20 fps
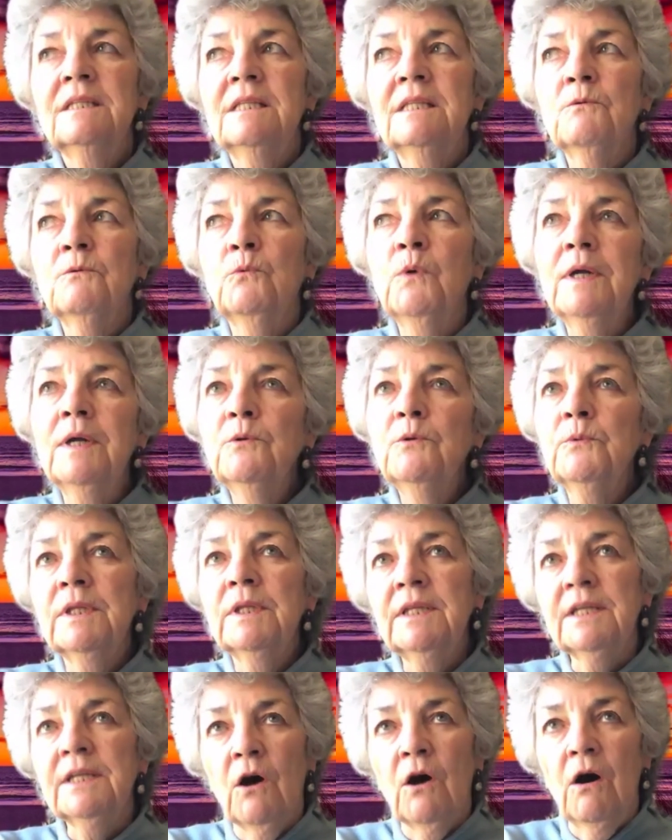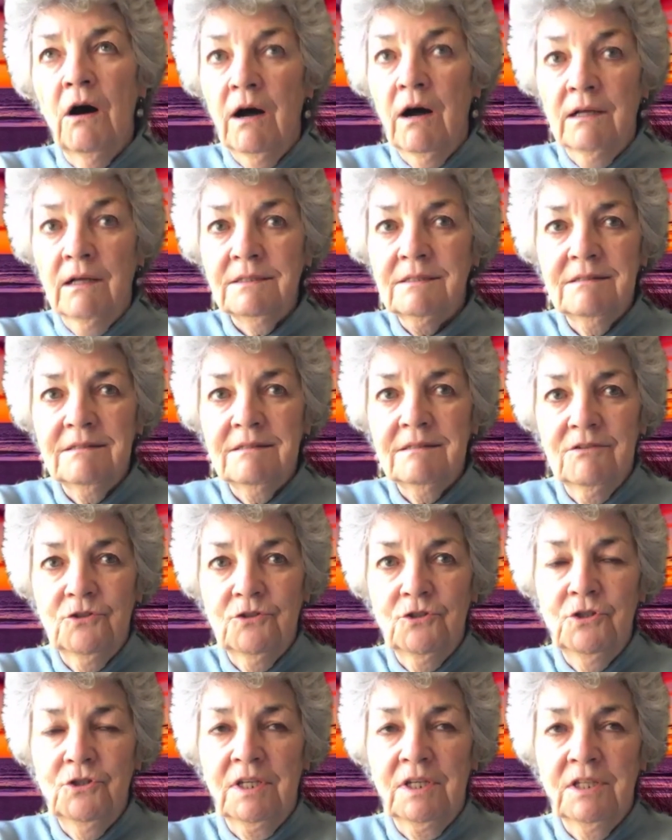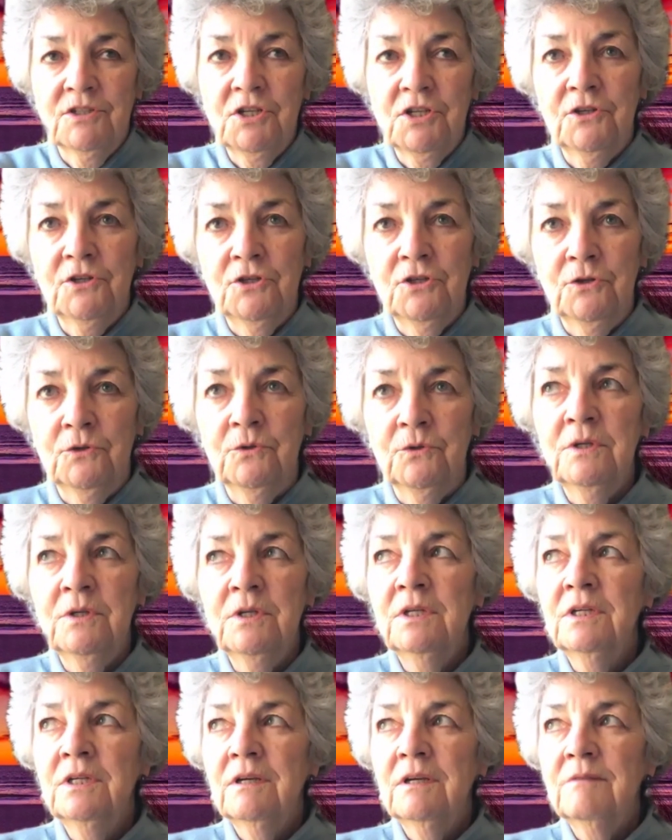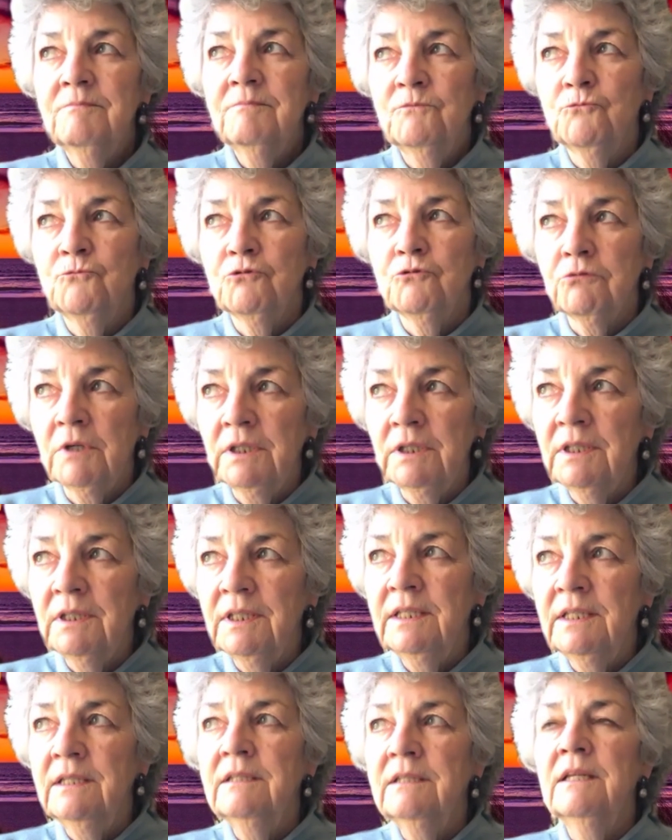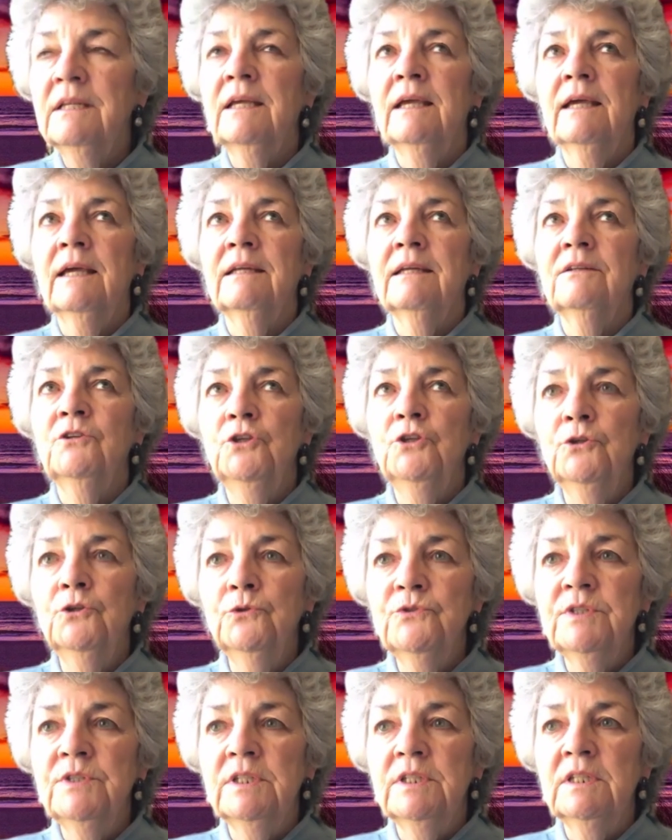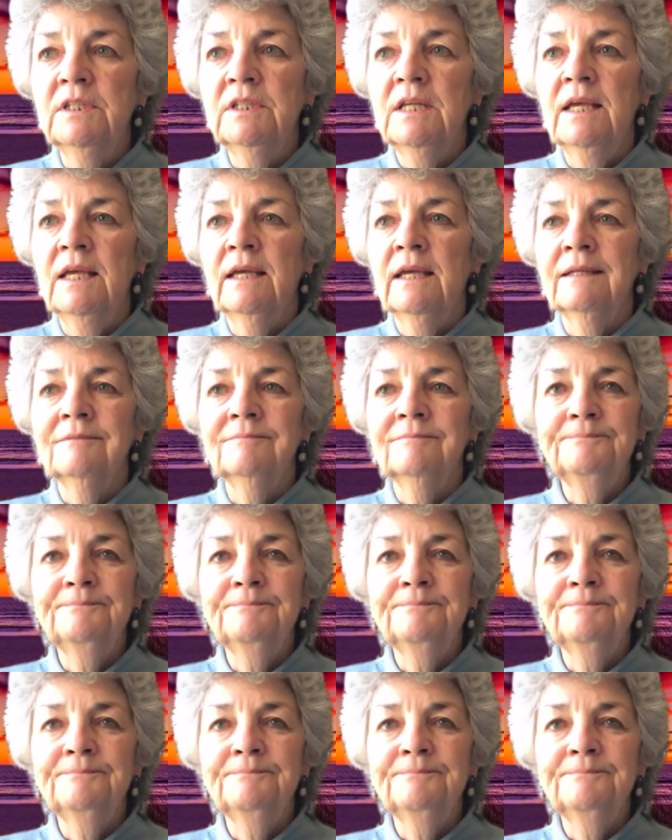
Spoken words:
what it really costs to continue drilling and using and